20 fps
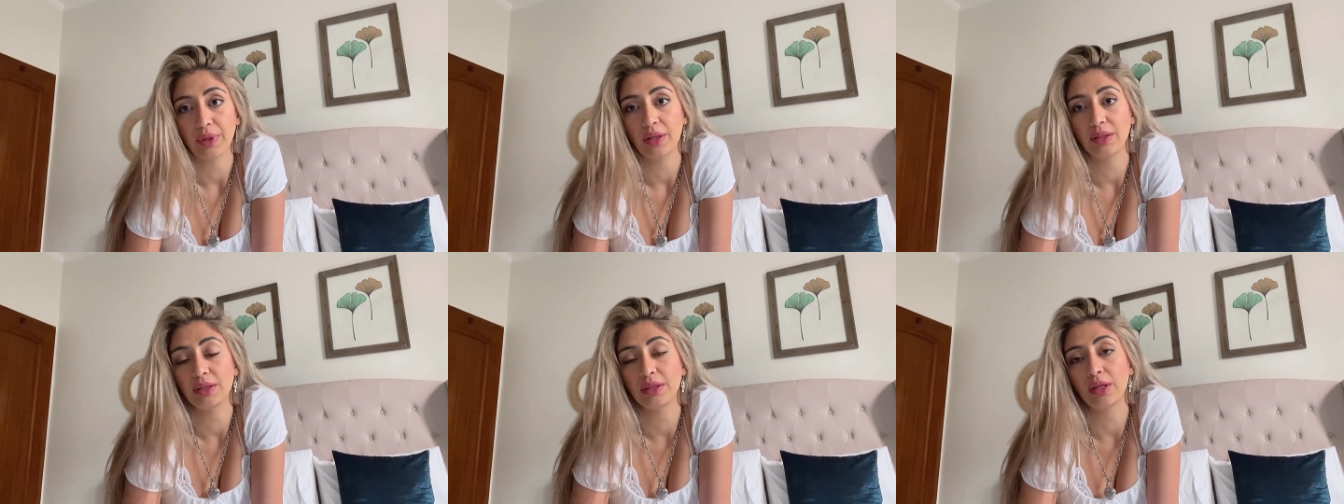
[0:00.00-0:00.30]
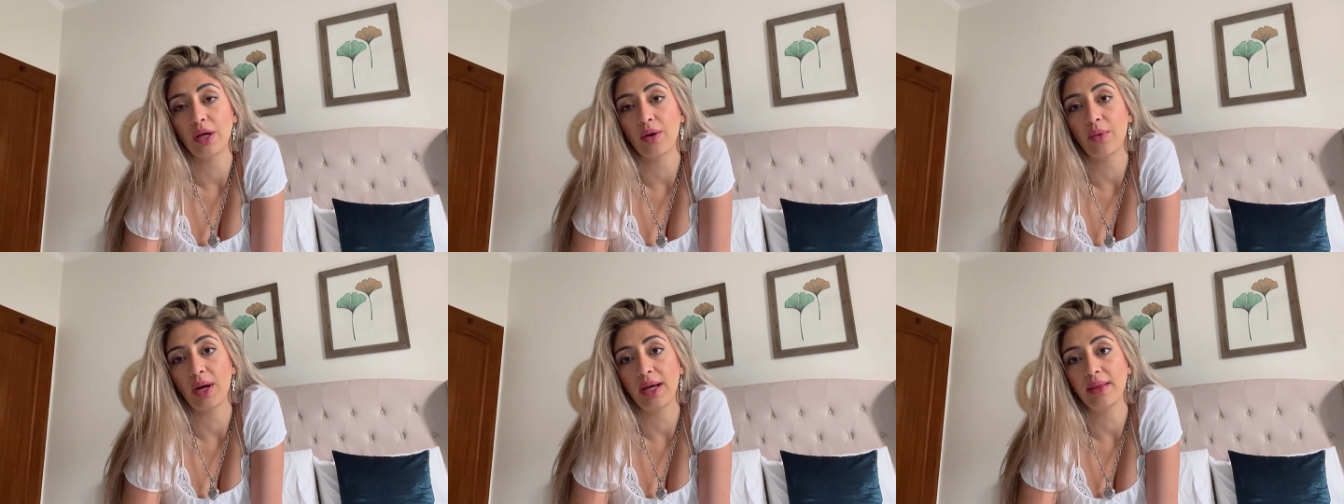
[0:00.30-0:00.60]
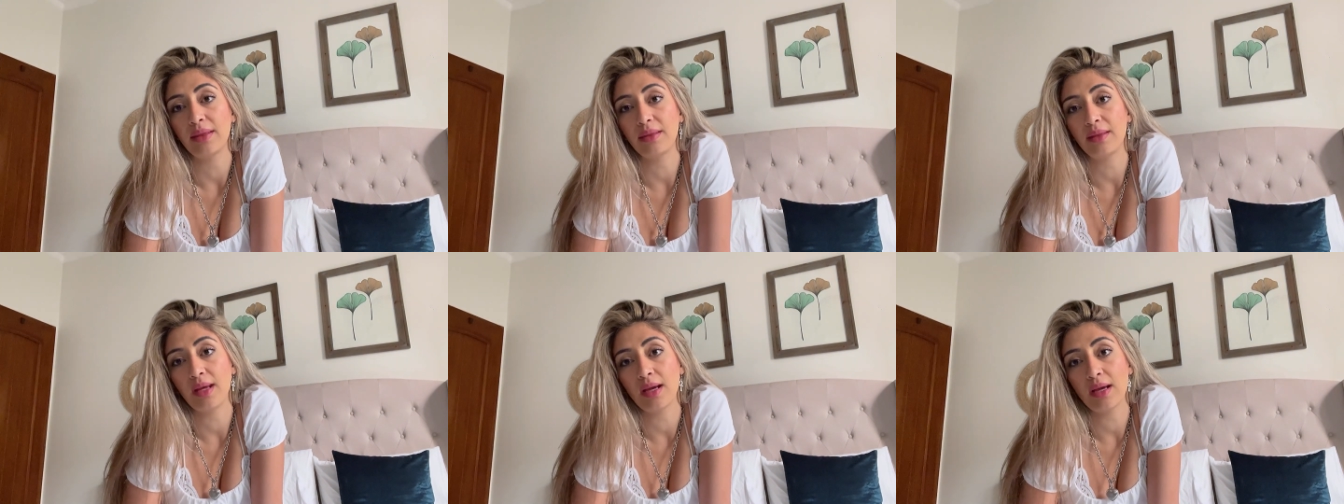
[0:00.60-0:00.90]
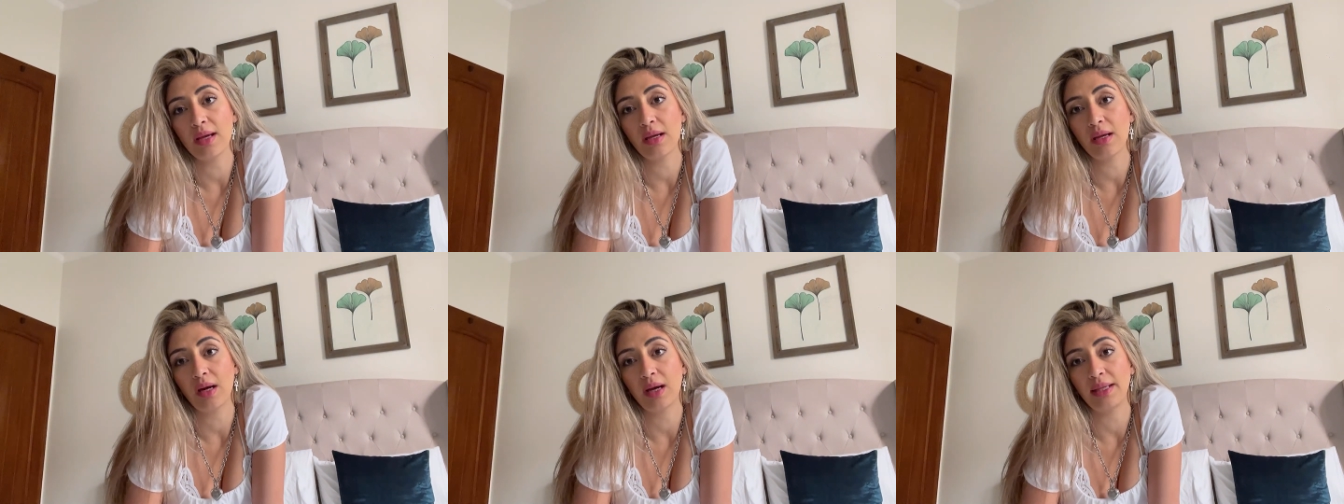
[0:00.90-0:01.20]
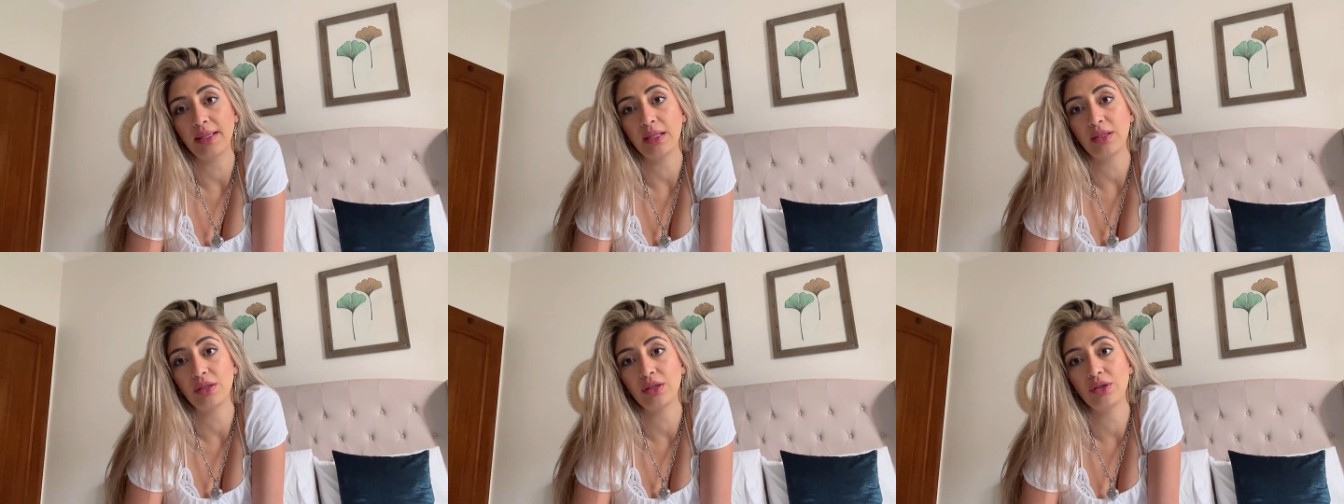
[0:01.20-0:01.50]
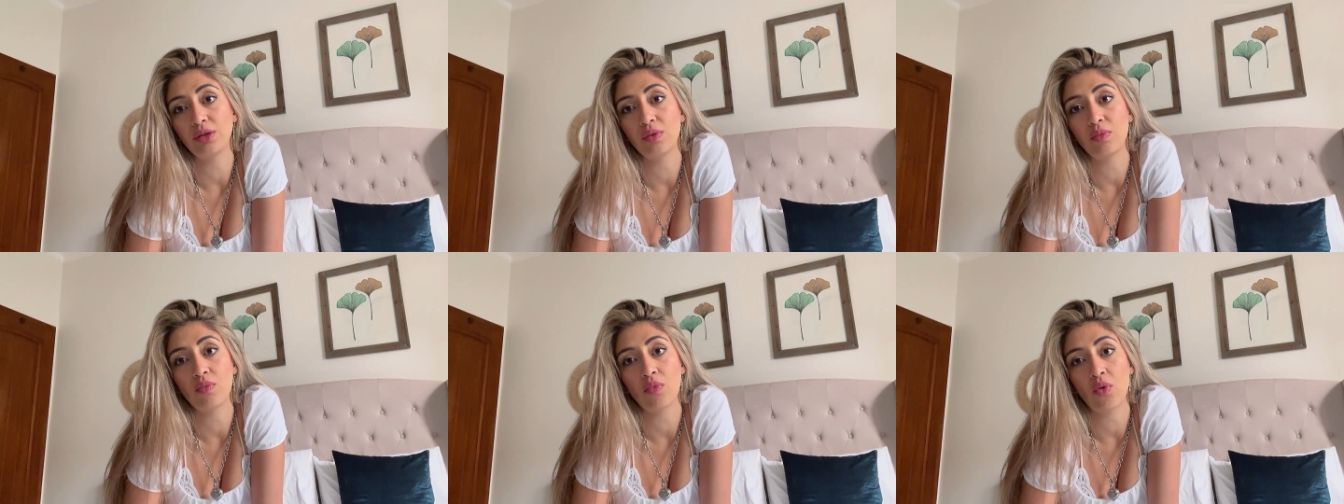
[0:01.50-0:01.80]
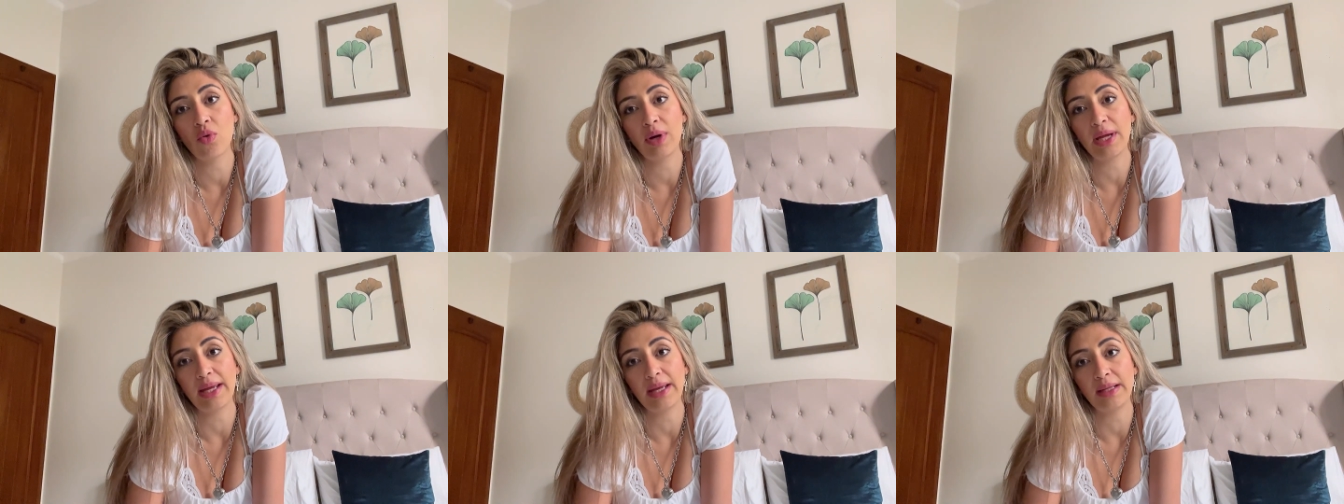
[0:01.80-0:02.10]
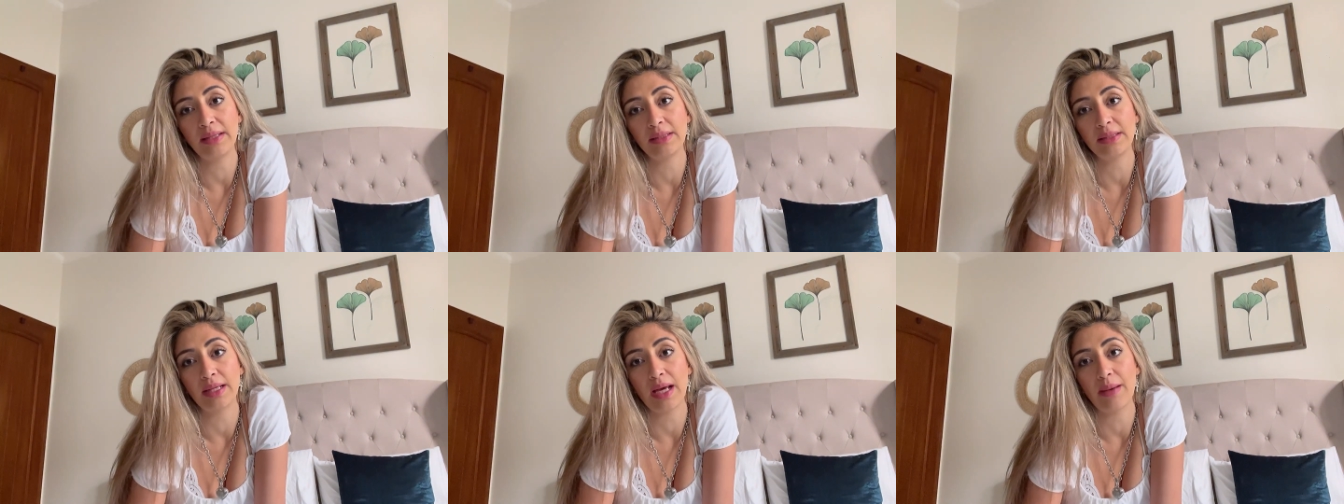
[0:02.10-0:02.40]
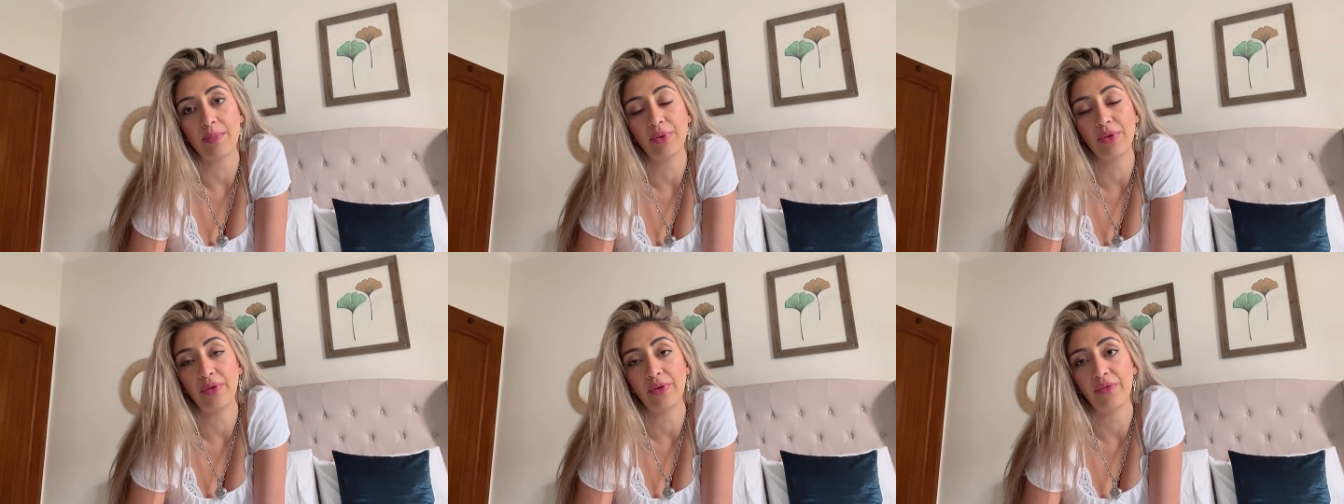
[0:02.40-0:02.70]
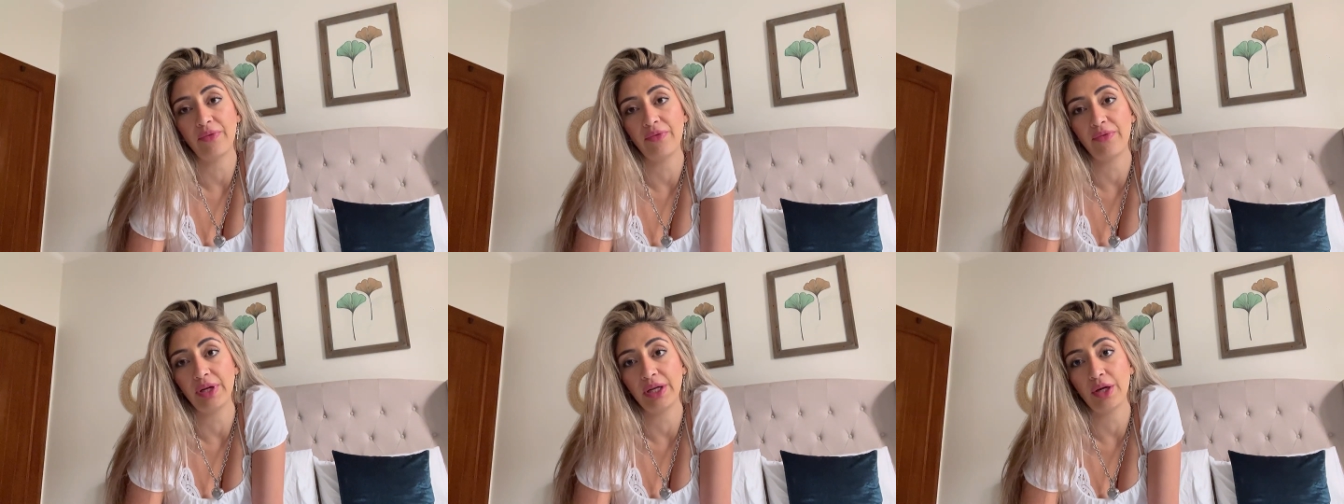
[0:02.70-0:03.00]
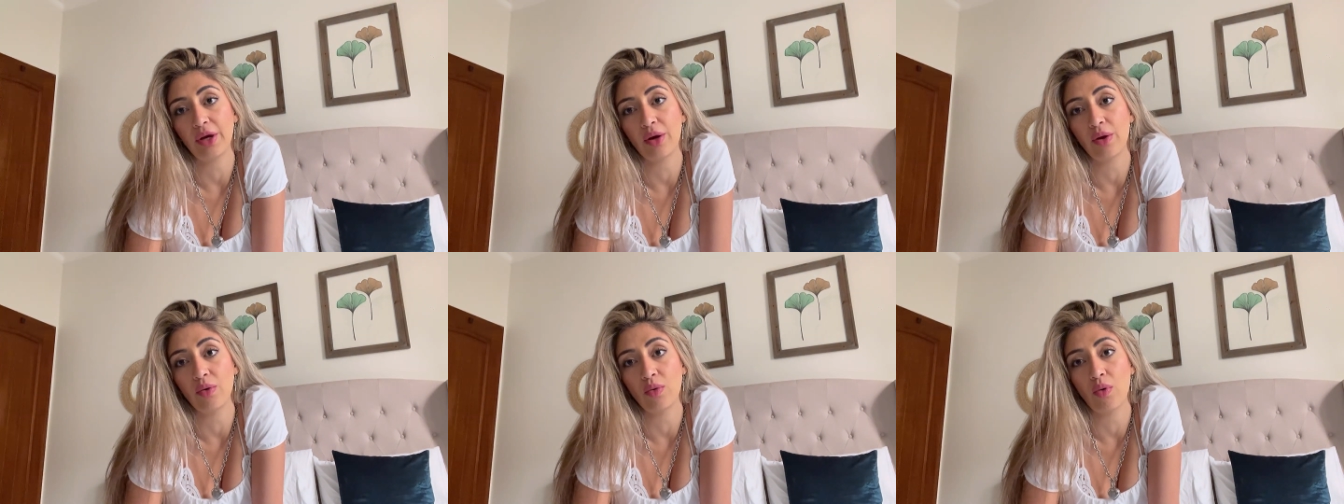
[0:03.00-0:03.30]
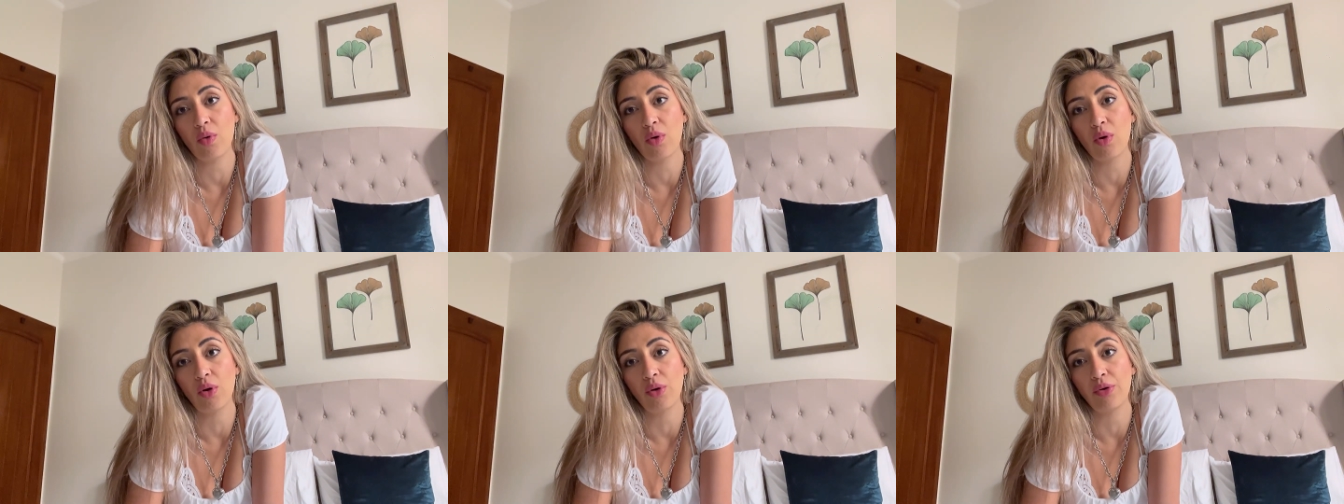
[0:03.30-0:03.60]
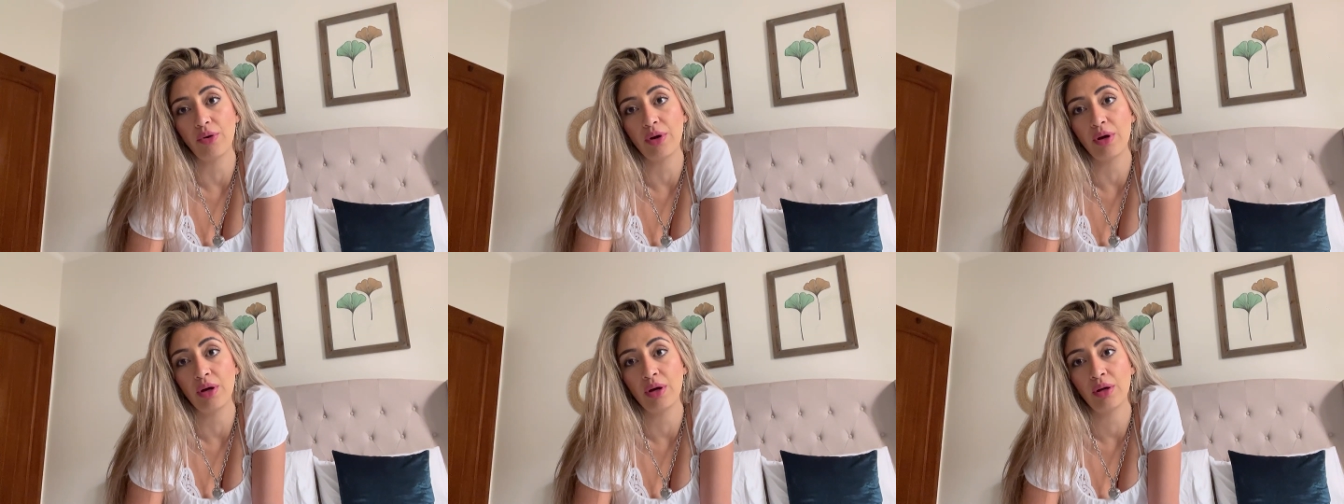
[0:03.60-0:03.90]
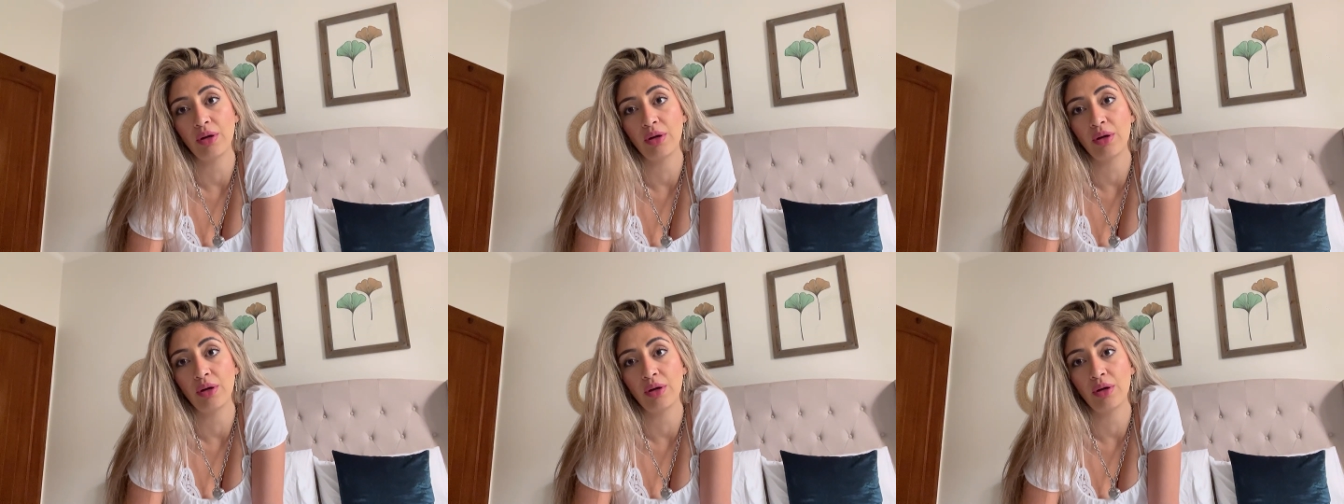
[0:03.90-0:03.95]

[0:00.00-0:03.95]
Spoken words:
So I think I need to do a more in-depth video on